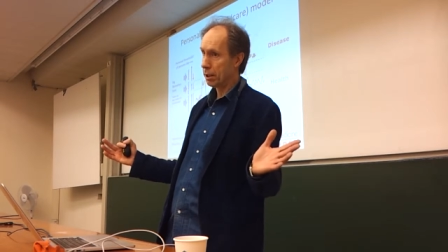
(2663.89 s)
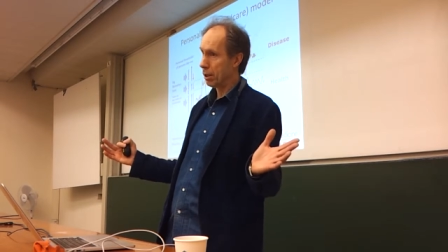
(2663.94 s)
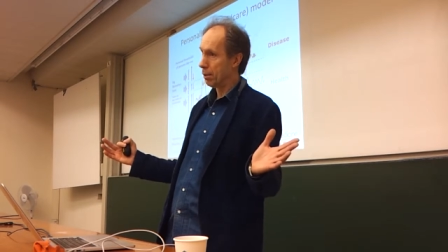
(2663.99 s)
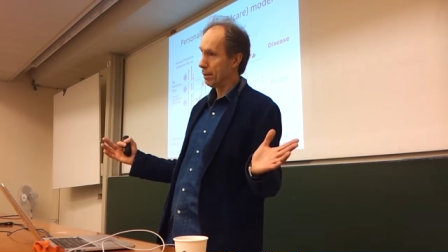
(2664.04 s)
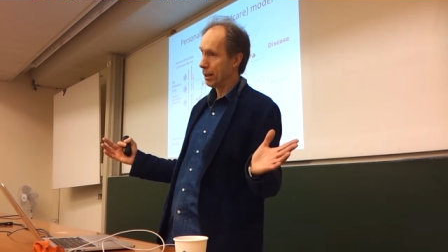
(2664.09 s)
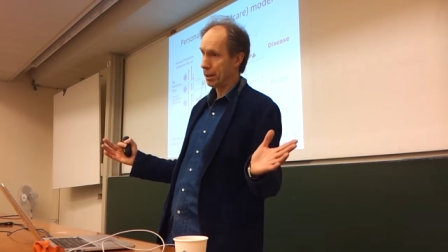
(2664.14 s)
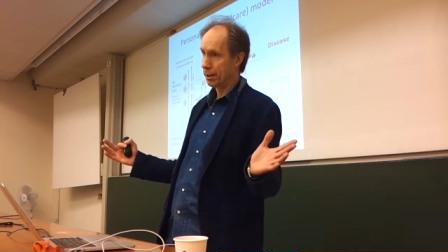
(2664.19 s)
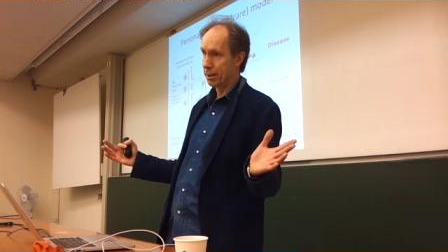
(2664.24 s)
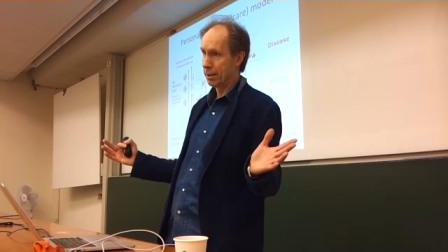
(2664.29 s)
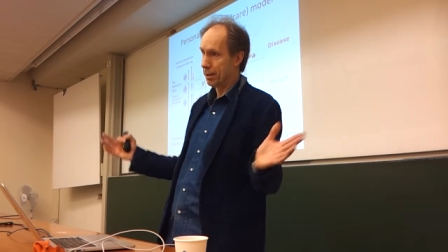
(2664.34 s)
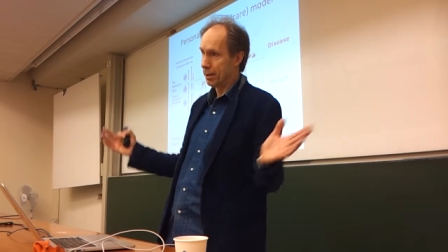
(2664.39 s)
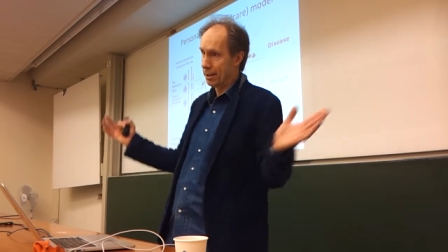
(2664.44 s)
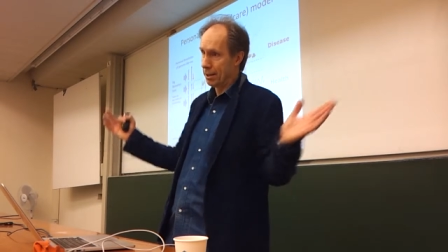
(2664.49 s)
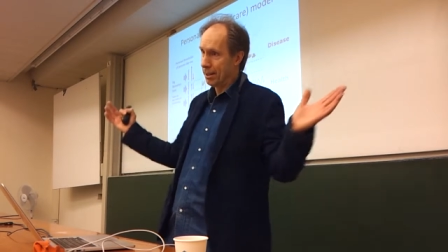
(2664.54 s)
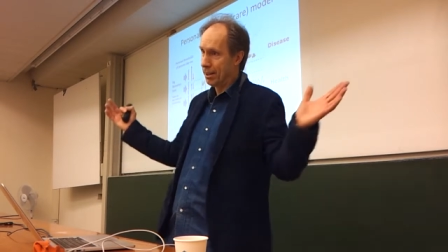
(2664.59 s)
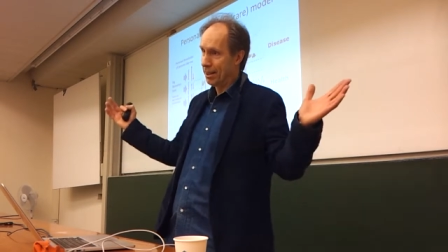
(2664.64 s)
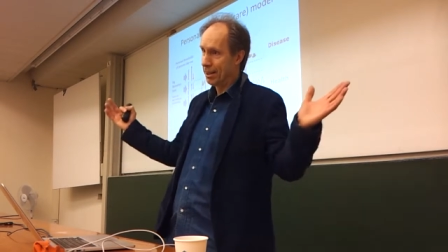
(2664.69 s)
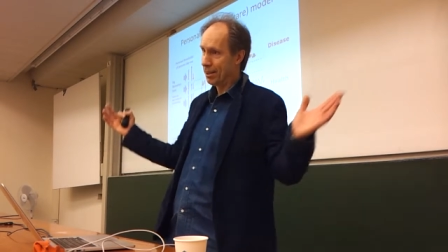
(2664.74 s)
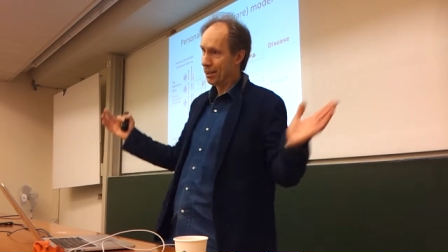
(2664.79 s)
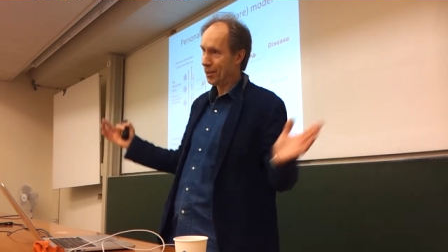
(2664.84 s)
Come on.
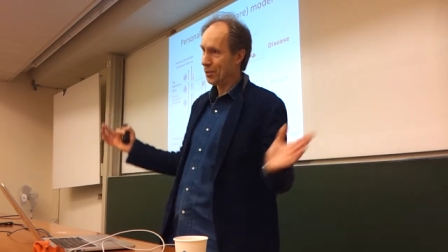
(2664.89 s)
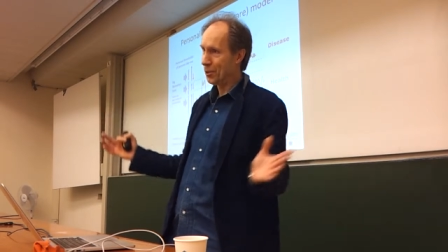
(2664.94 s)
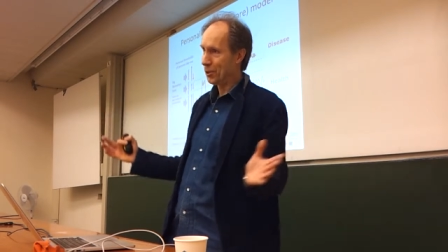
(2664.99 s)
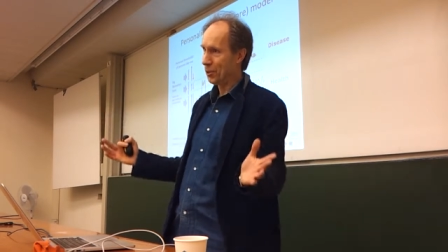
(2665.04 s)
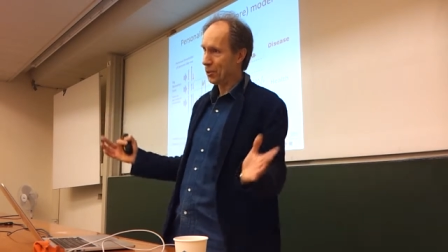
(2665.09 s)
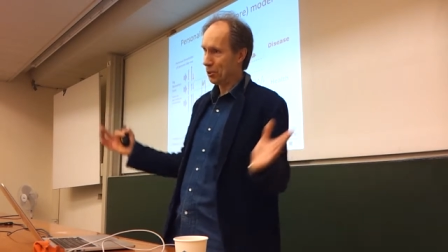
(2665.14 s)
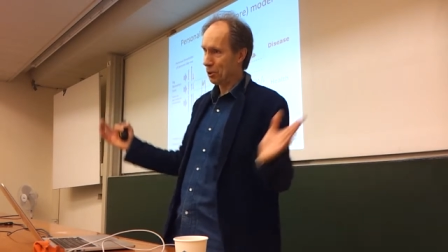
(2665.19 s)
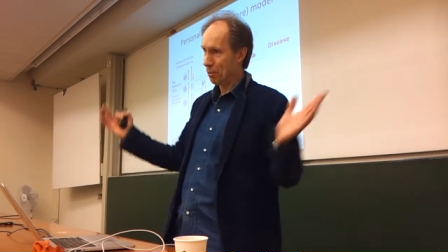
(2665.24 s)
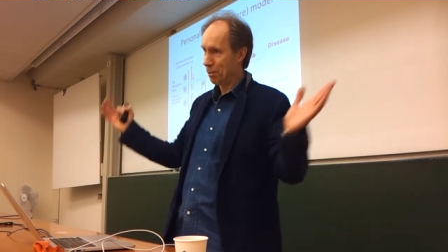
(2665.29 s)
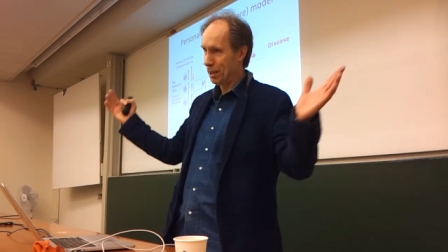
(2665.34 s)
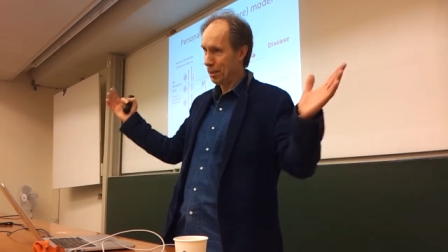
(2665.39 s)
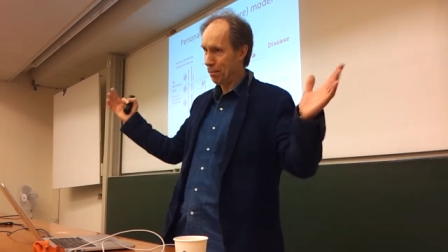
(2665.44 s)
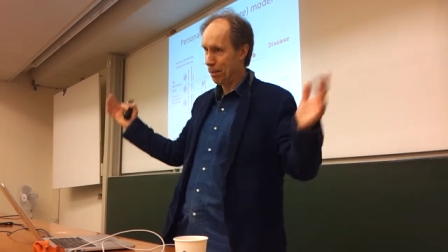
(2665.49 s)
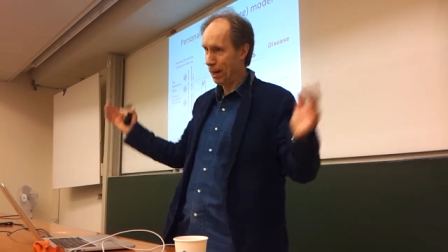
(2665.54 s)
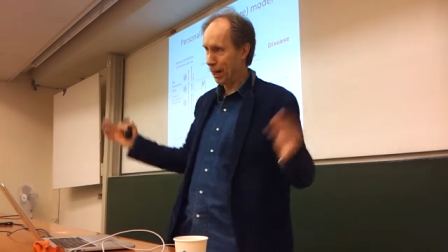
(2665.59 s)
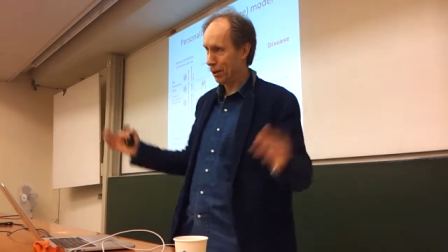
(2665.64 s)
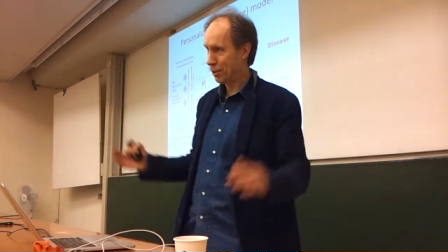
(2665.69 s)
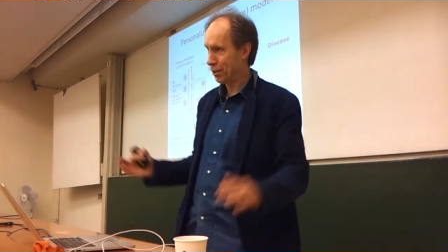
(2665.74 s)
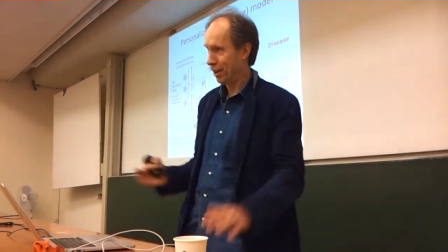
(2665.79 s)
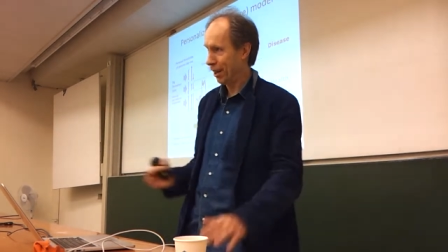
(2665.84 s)
Don't talk to me
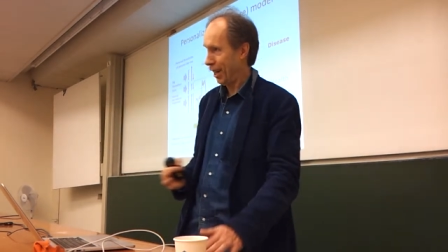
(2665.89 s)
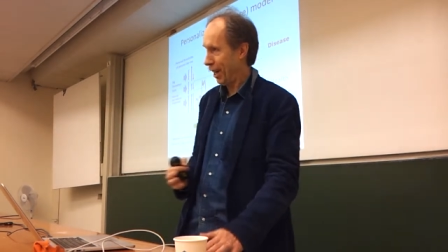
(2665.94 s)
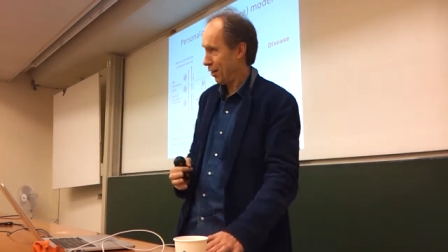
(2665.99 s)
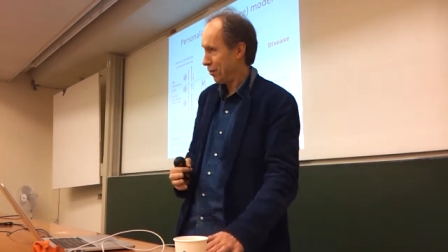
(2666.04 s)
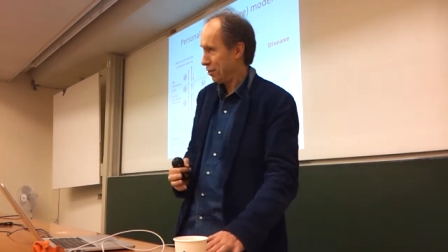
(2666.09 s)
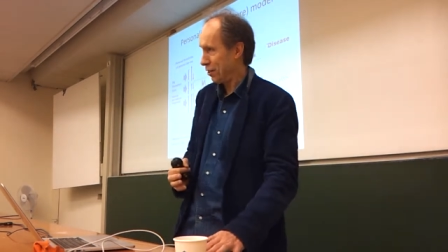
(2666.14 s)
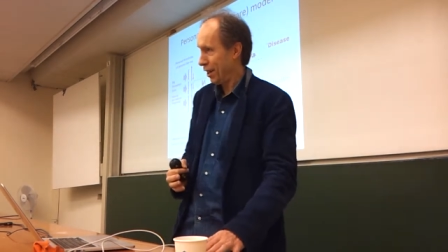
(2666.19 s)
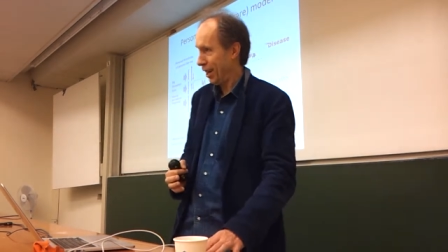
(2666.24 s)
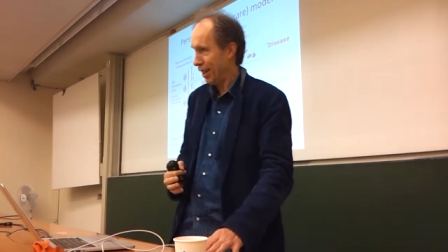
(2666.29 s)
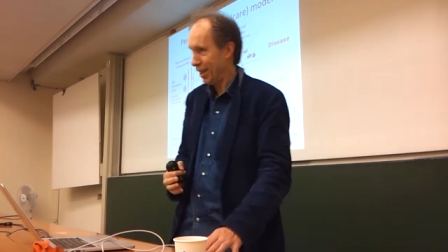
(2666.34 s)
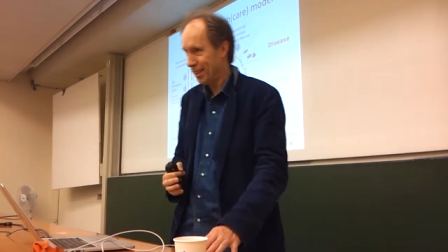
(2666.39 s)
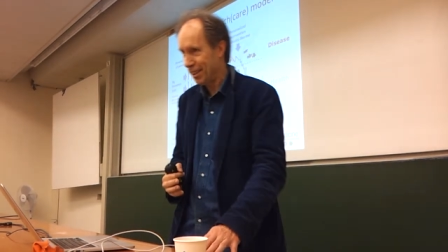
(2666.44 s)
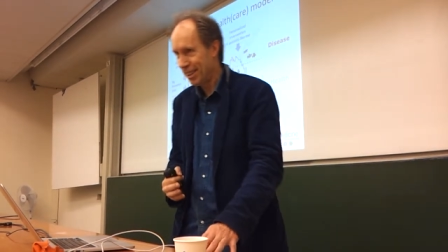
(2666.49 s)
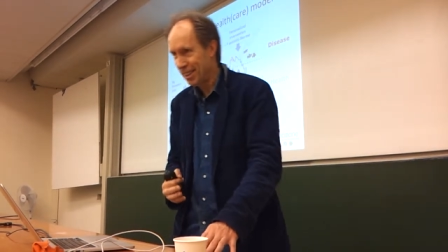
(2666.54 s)
about lifestyle.